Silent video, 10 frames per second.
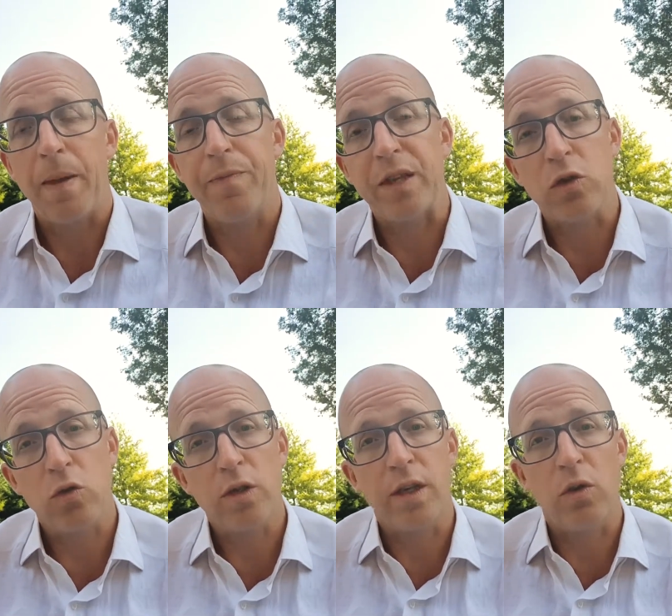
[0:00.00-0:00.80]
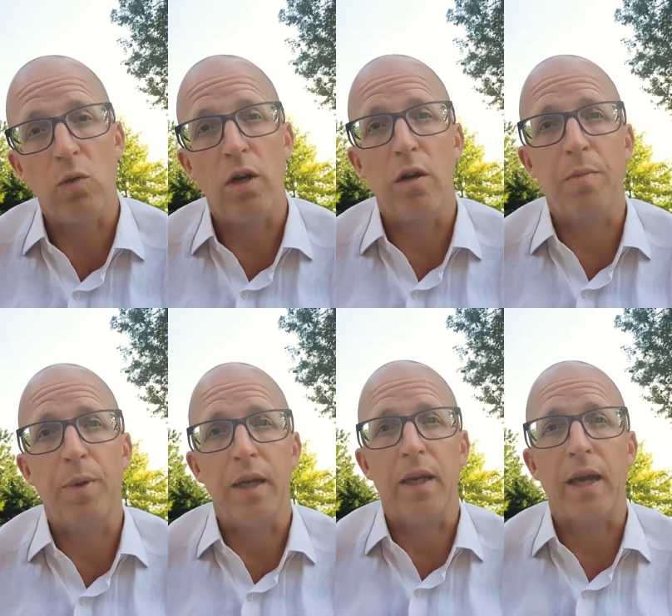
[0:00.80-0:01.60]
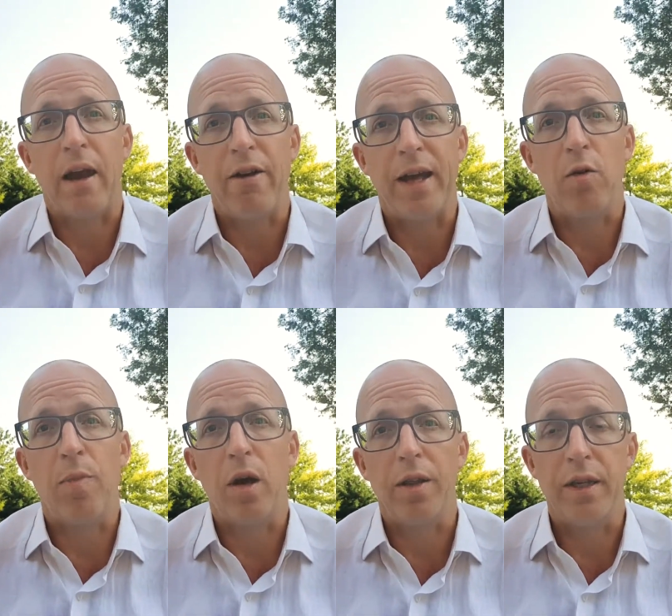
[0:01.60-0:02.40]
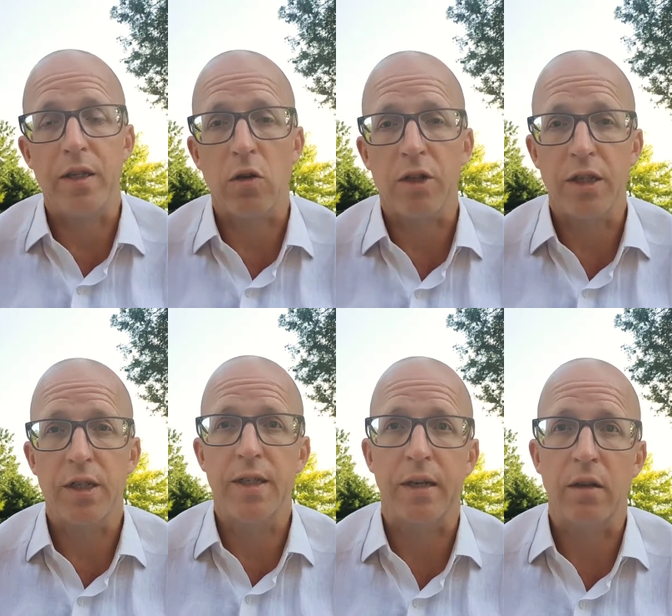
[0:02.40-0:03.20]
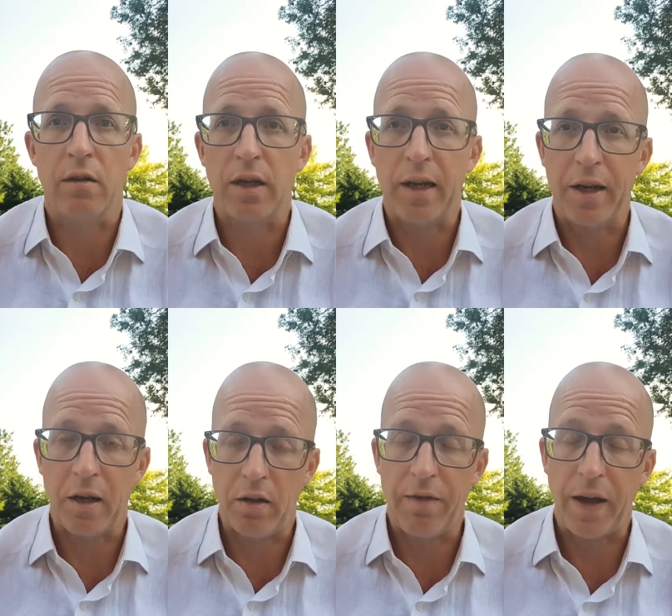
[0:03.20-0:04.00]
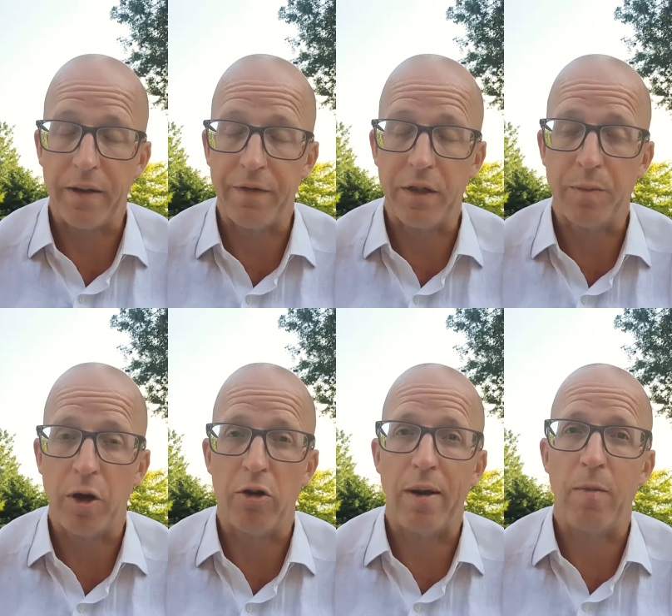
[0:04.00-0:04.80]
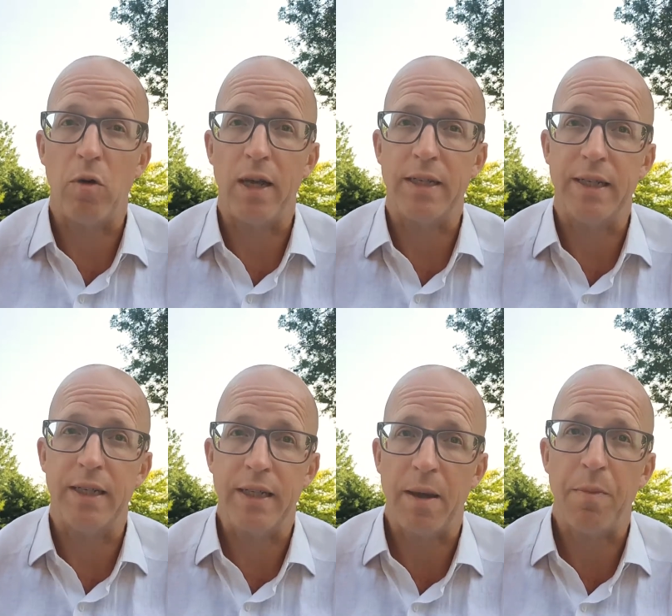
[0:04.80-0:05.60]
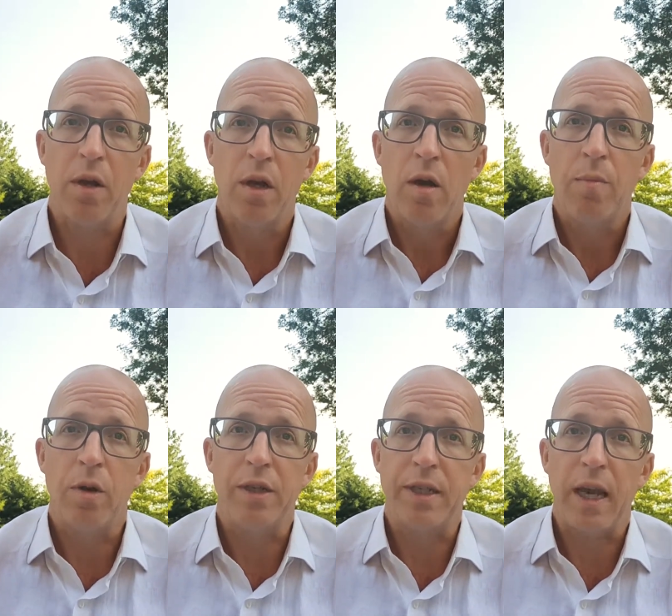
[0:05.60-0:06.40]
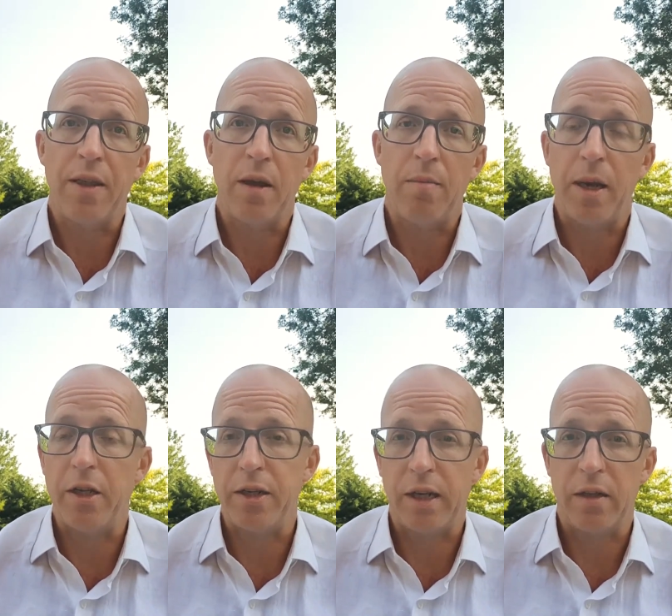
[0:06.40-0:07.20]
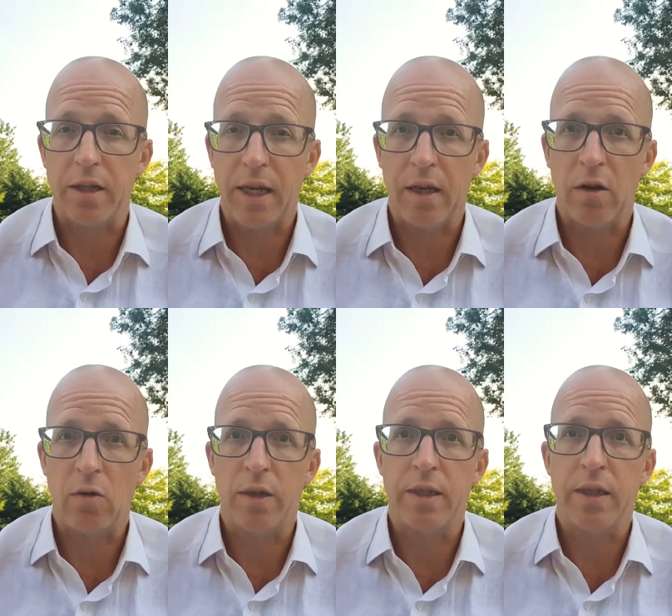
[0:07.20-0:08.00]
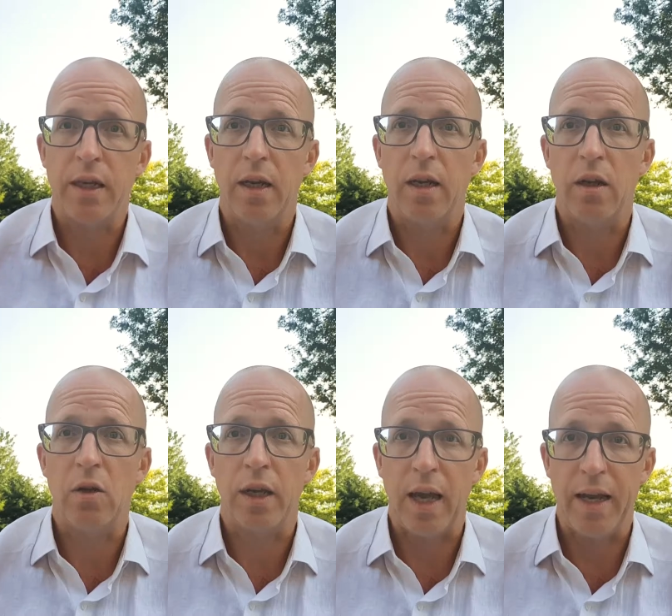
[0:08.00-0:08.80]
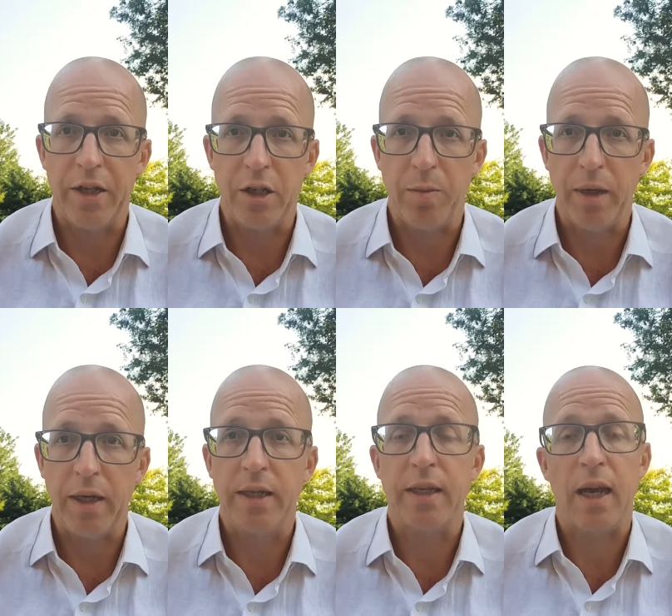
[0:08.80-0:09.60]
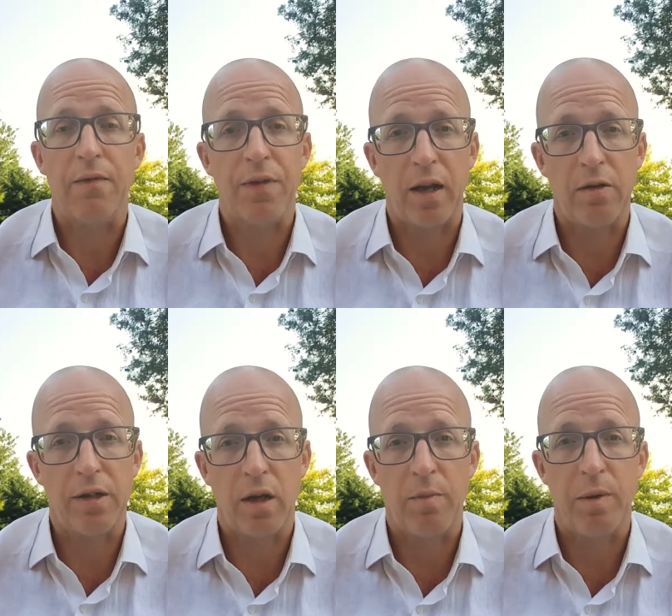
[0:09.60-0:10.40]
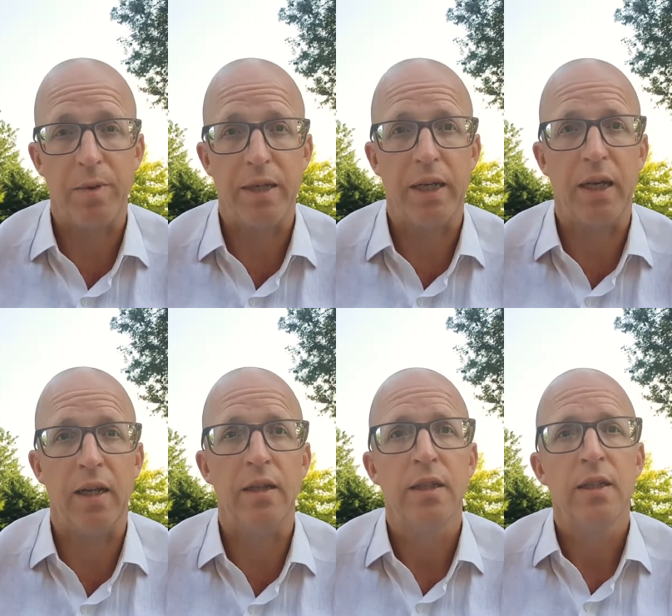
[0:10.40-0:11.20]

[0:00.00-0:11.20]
There's also work being carried out by the Scottish Dental Clinical Effectiveness Programme, or SDCEP, pulling together major dental stakeholders, looking at AGPs and fallow time in particular,